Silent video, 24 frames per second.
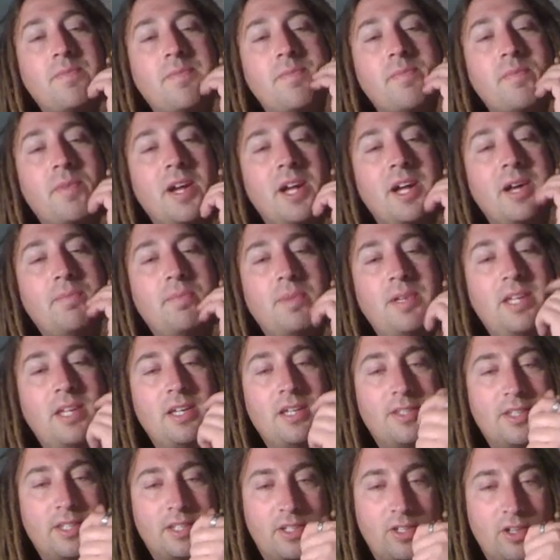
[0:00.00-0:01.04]

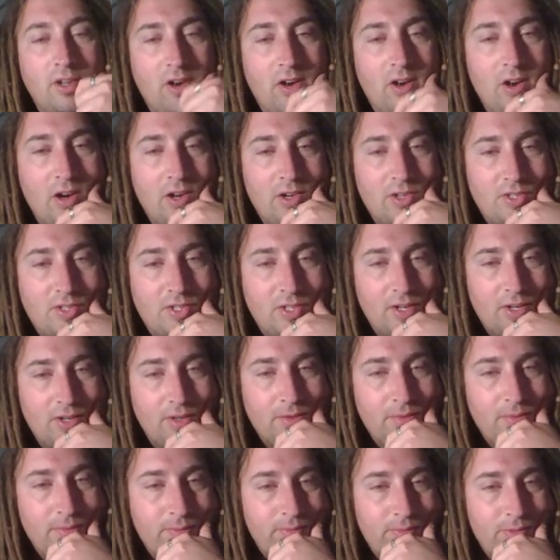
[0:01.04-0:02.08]
in the cards
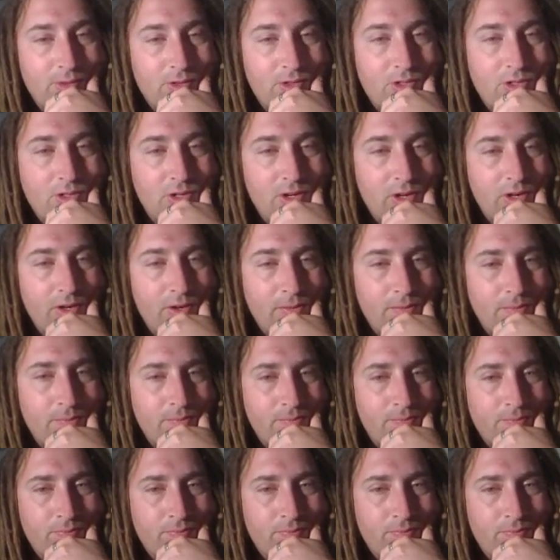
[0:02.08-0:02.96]
for sure.